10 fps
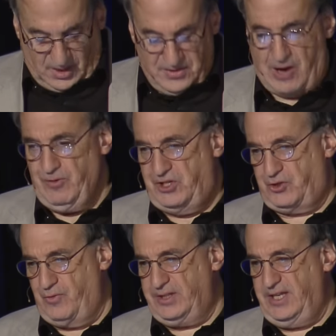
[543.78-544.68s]
that
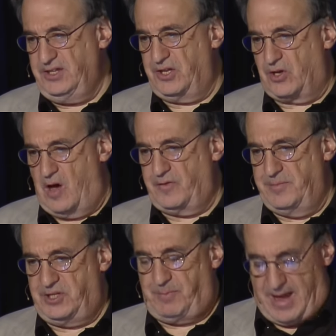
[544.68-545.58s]
restricted the
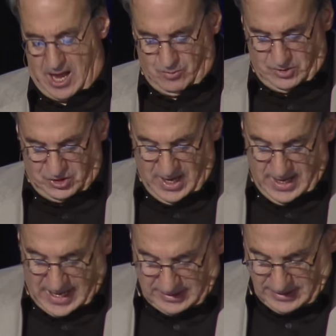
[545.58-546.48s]
government's powers
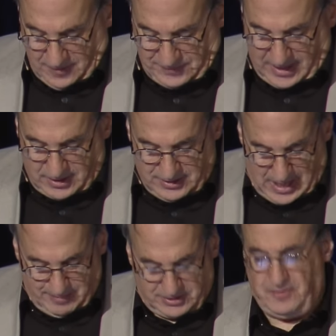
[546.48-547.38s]
and left
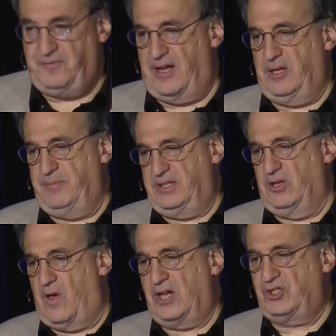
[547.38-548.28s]
economic development
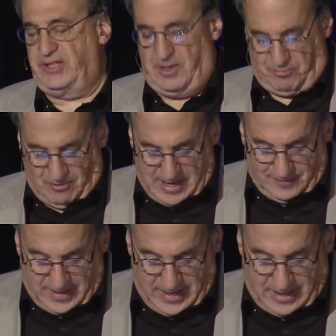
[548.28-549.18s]
largely in
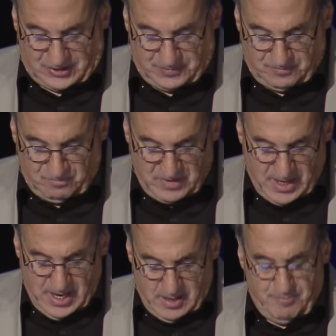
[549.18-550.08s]
private hands.
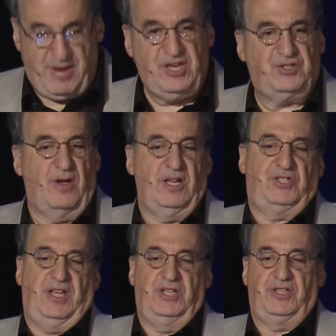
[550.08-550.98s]
Based on
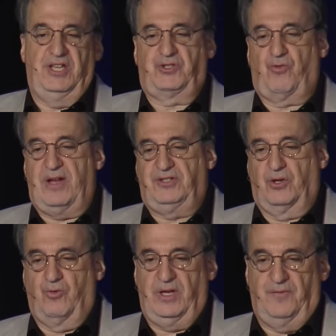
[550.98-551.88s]
its great
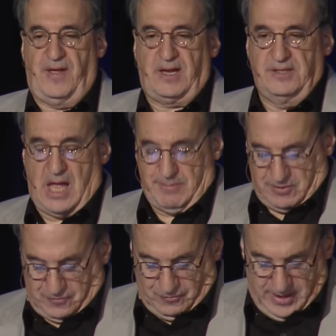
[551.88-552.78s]
degree of
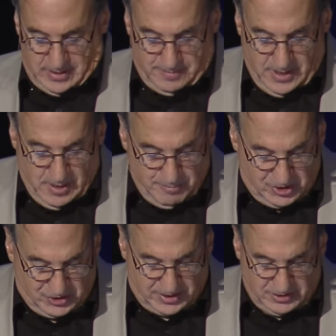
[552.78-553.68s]
economic freedom,
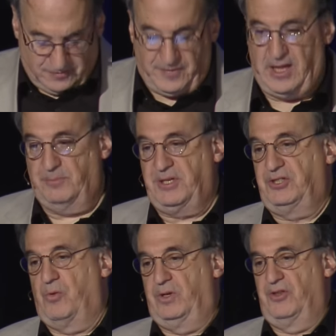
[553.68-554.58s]
Michigan developed
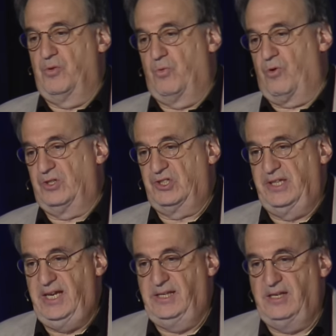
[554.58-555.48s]
into one of the world's
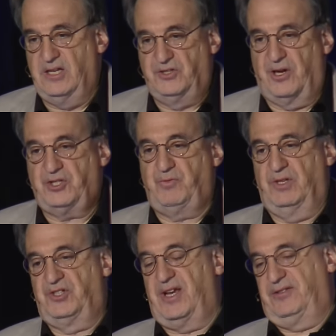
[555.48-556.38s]
leading
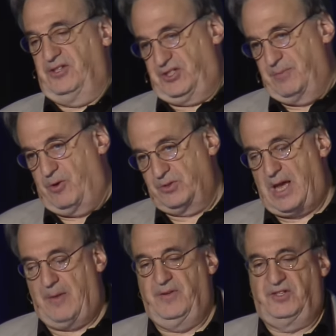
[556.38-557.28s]
industrial centers. The most
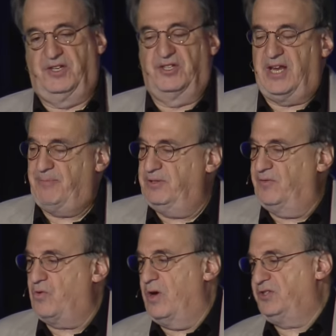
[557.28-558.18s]
obvious example,
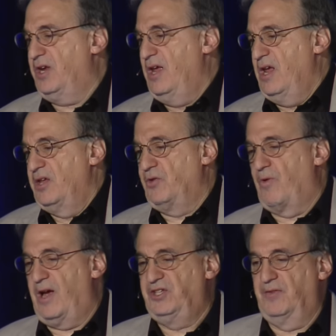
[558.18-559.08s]
of course, the
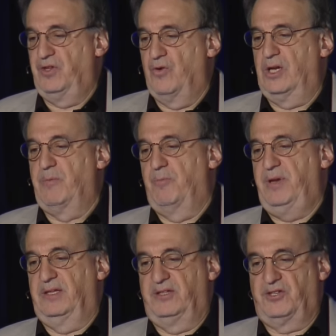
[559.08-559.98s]
rise of the
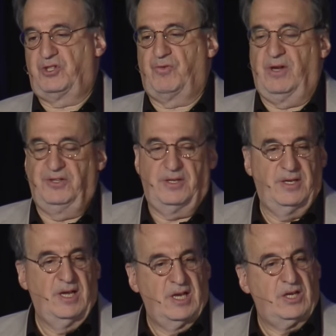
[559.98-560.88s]
automobile industry under
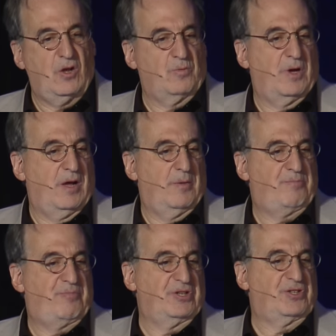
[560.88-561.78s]

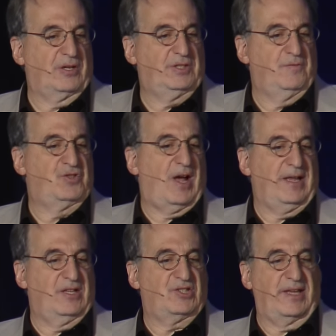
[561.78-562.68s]
productive
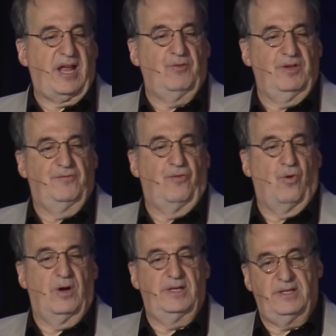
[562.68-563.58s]
giants like Henry
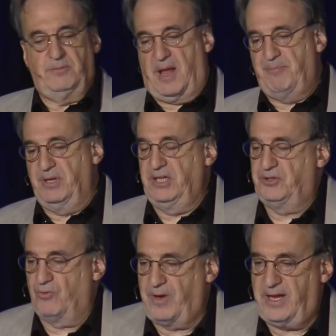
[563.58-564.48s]
Ford and Billy
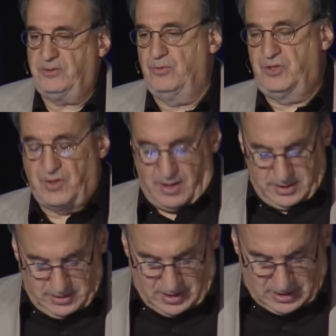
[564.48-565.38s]
Durant, who
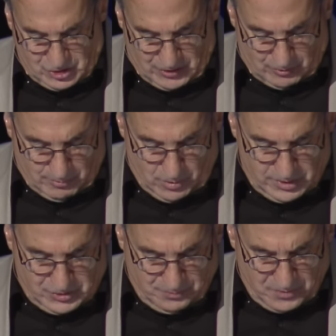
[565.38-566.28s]
started General
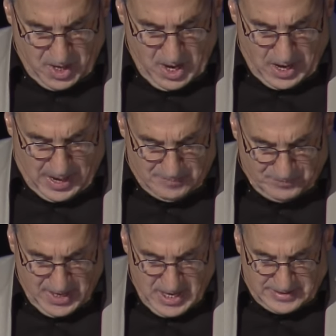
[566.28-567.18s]
Motors. Now,
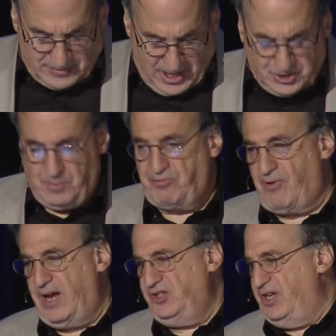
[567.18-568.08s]
not
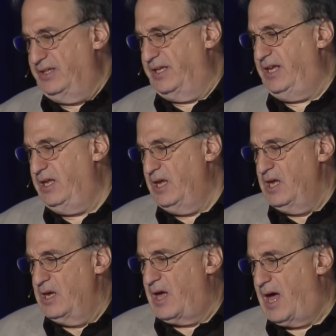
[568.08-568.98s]
surprisingly,
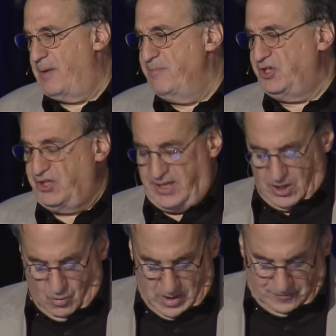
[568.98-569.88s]

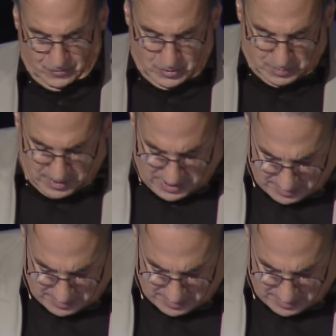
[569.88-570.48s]
Michigan offered